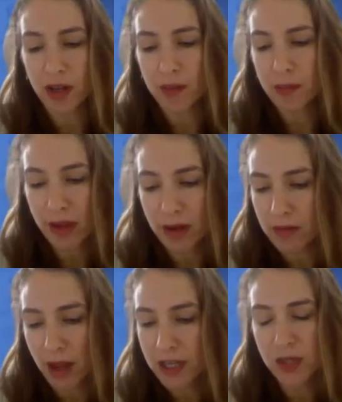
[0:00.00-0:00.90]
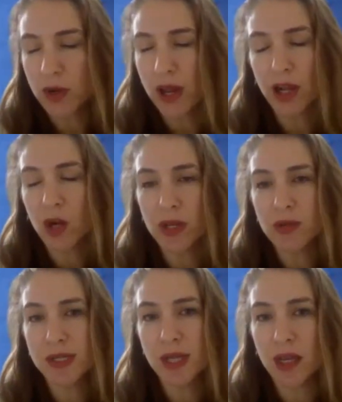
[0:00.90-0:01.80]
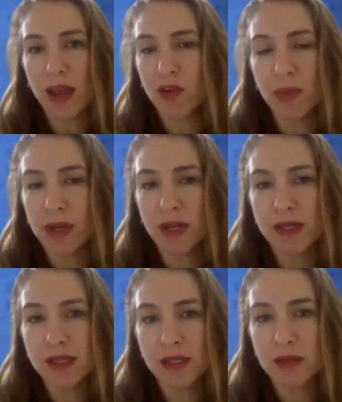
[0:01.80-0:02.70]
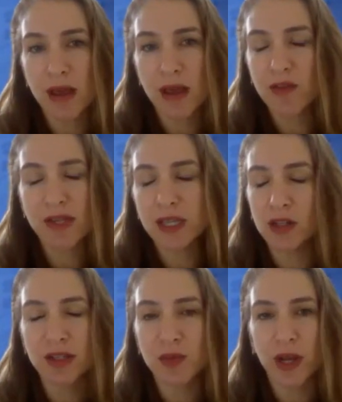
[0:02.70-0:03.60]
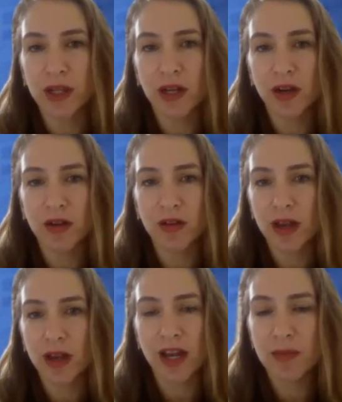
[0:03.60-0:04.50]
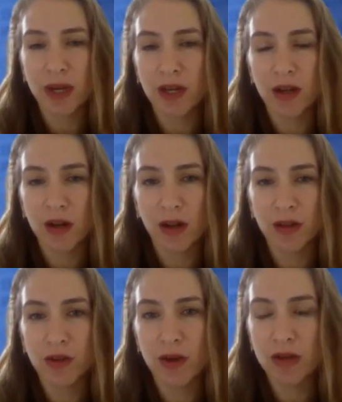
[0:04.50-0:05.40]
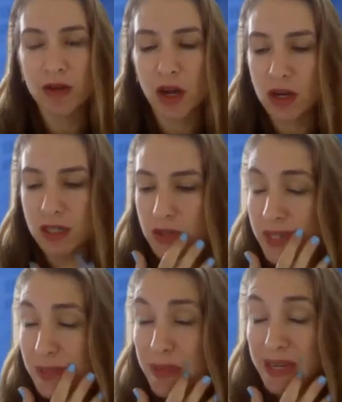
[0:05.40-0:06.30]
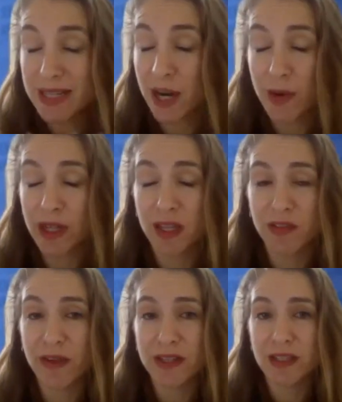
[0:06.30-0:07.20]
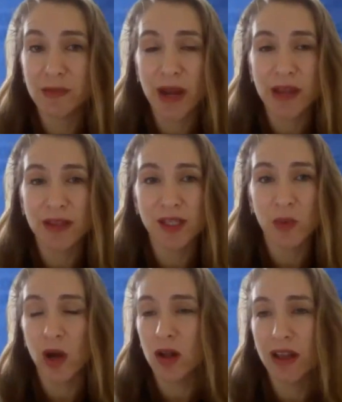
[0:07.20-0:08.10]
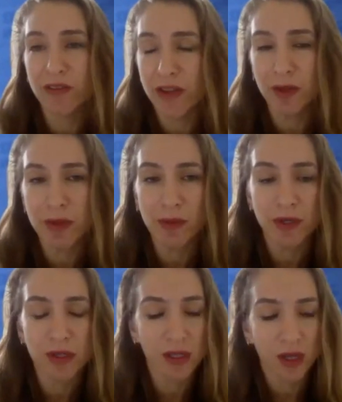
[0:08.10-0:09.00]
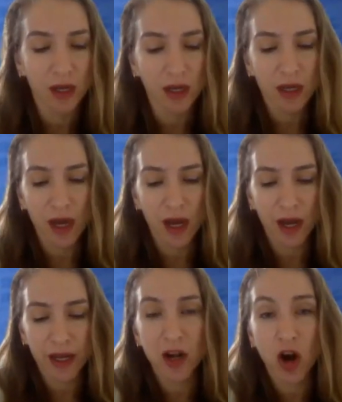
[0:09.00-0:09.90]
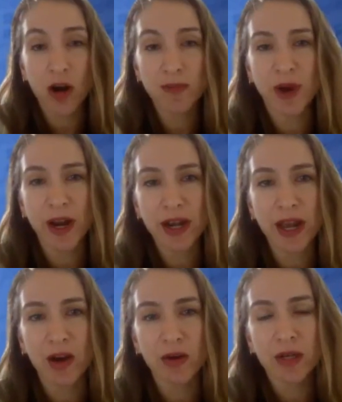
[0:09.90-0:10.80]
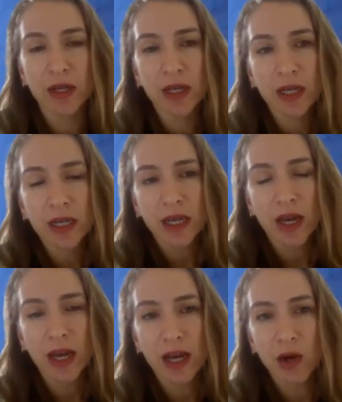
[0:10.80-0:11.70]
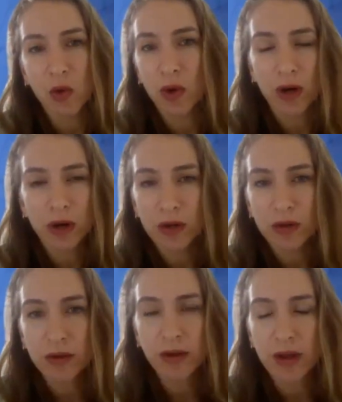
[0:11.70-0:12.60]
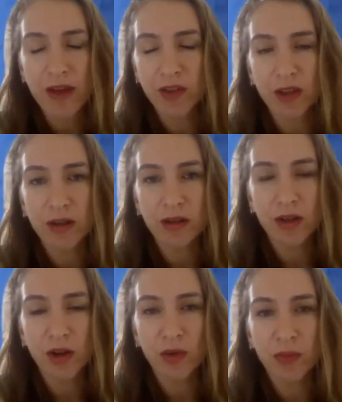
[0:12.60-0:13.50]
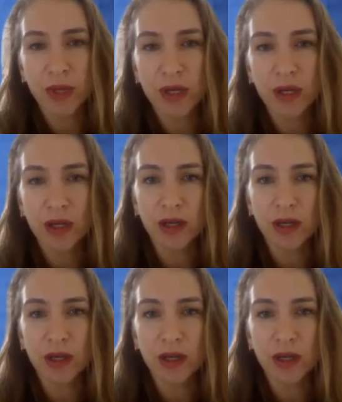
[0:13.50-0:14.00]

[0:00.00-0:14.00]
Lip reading: I just want to echo what you said. Every single Israeli here that anybody on the ground talks to has been directly affected by this. We all have family members in arms right now, or having, been.